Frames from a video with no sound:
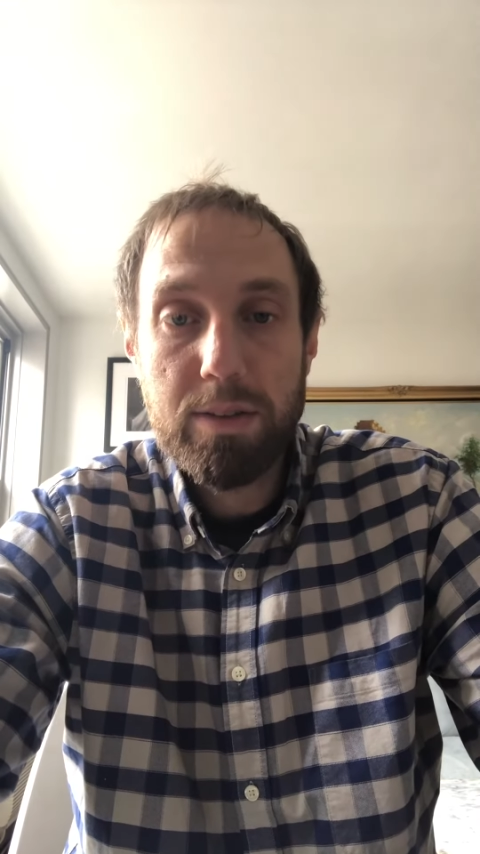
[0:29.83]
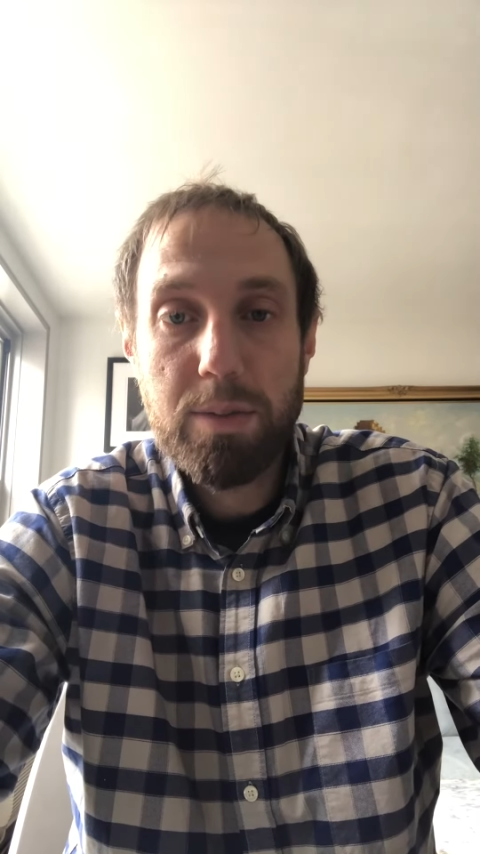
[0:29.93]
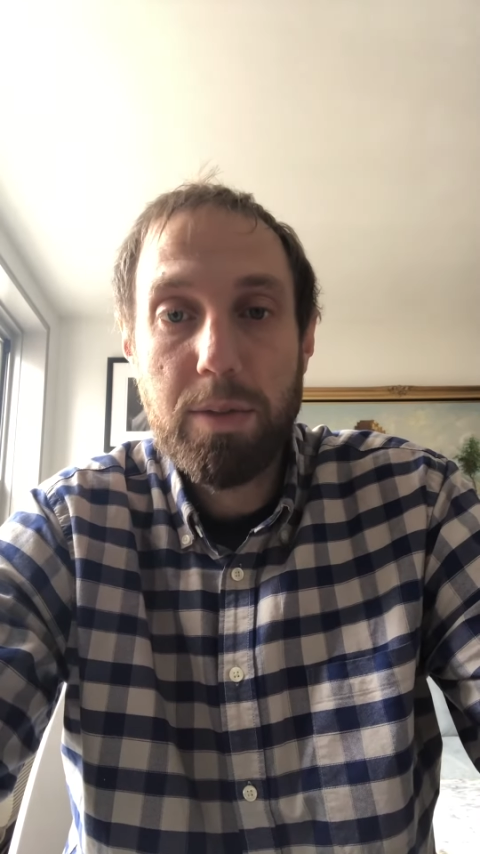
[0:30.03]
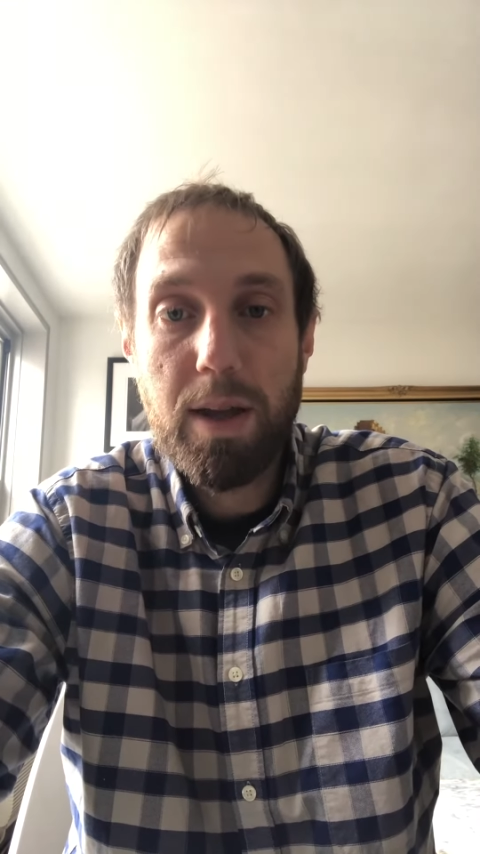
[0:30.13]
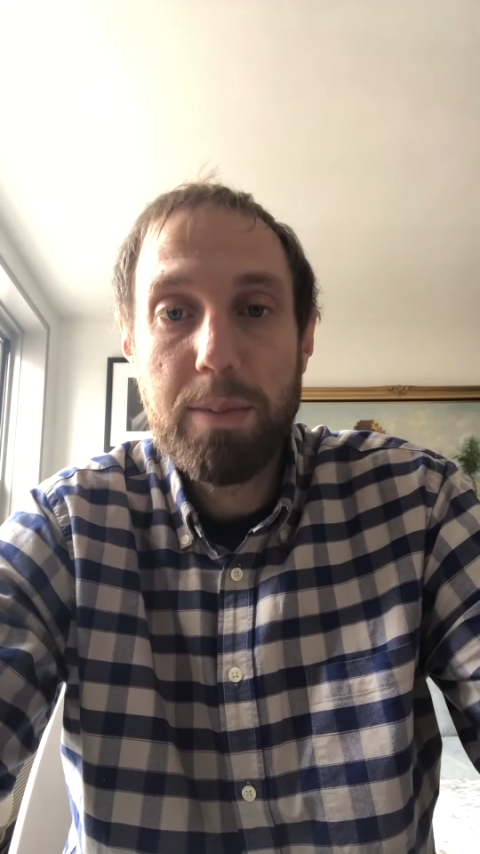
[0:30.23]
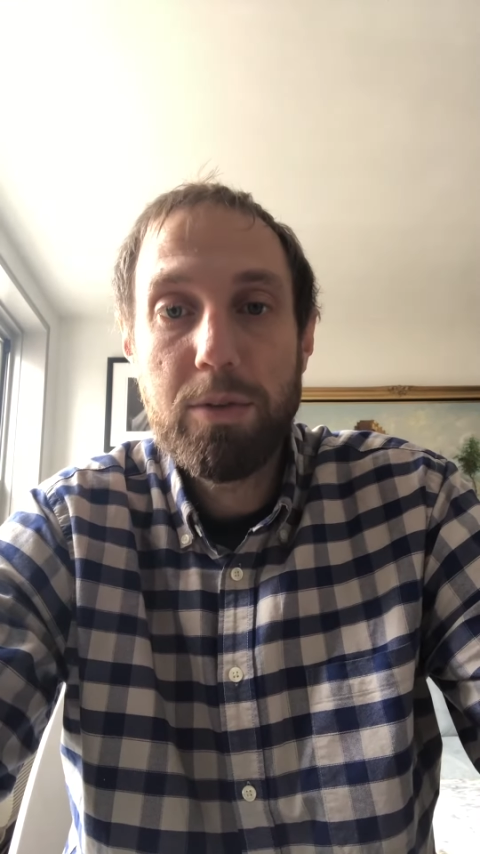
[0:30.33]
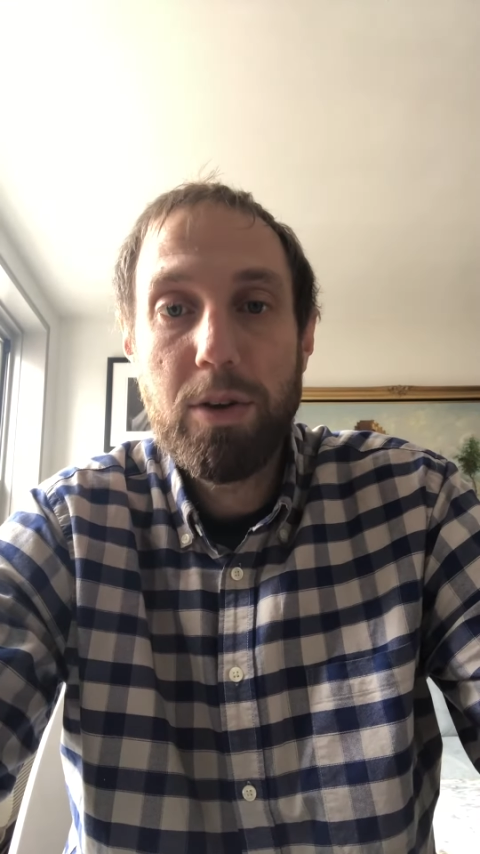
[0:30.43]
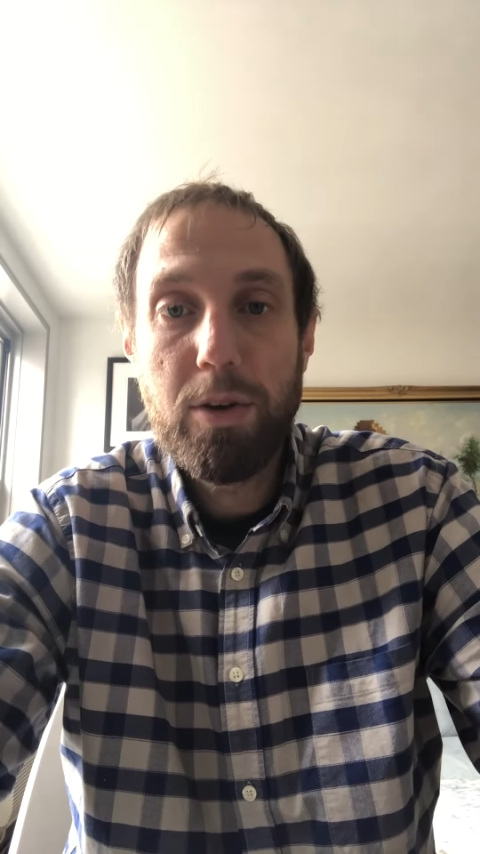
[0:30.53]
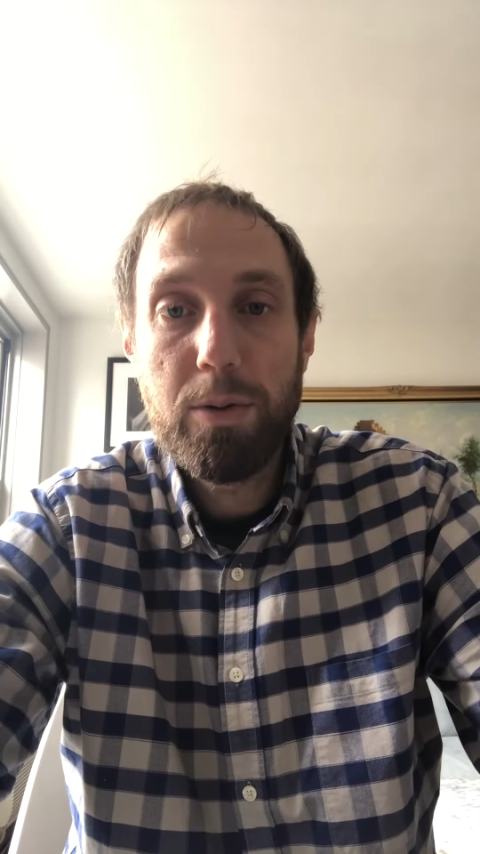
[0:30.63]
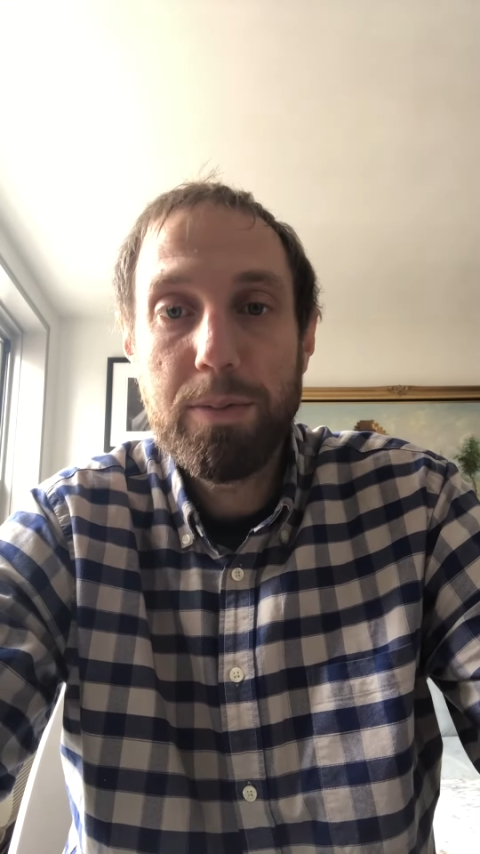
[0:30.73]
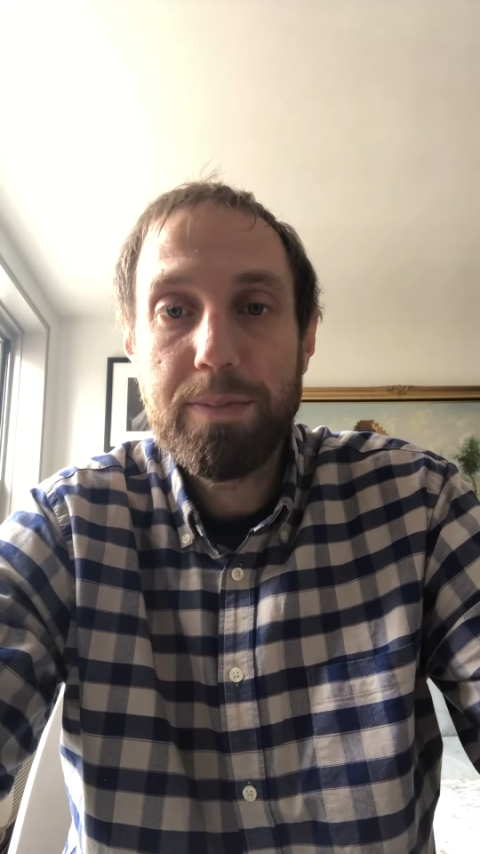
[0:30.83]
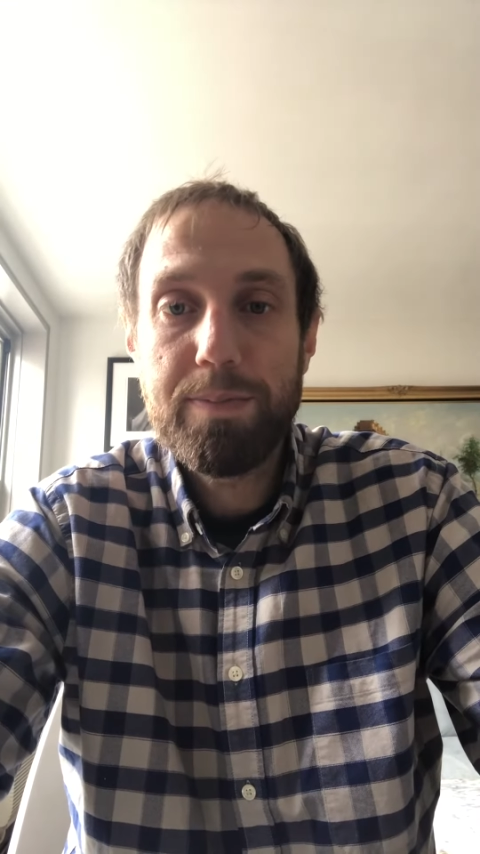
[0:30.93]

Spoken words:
sometimes. You know,